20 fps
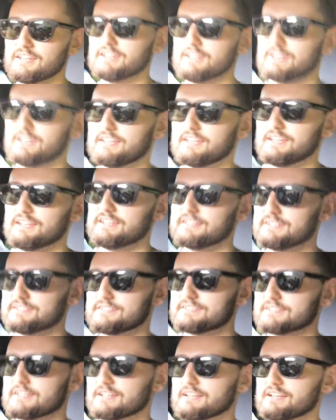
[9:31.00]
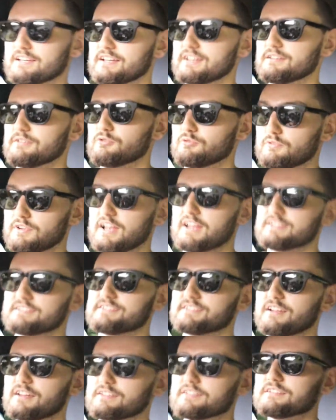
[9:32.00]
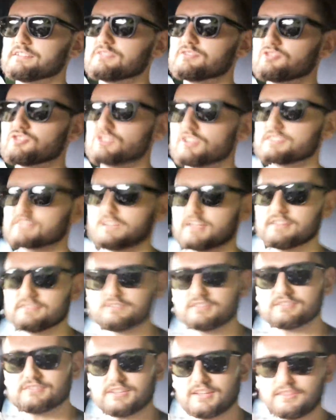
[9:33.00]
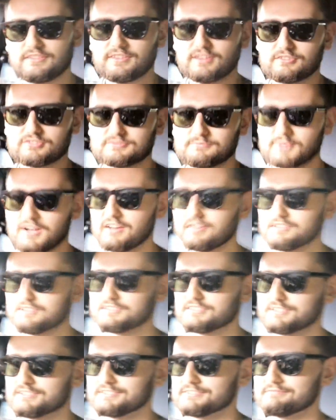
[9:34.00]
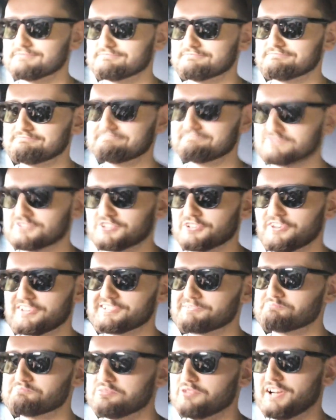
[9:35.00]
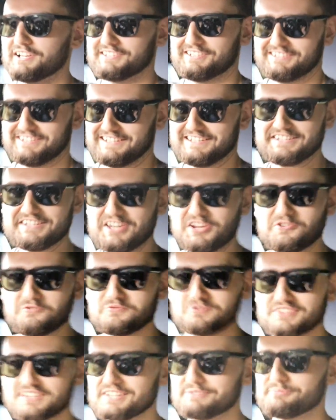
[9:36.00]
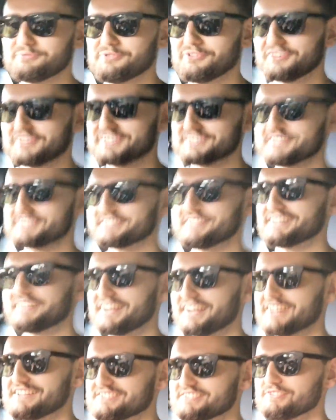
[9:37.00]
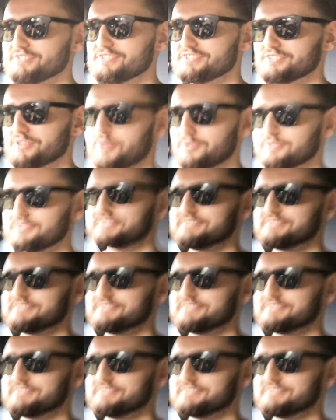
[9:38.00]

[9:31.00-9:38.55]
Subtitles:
is or has done just under 10,000 miles, so it's practically new. Let's be honest. It's 2 years old,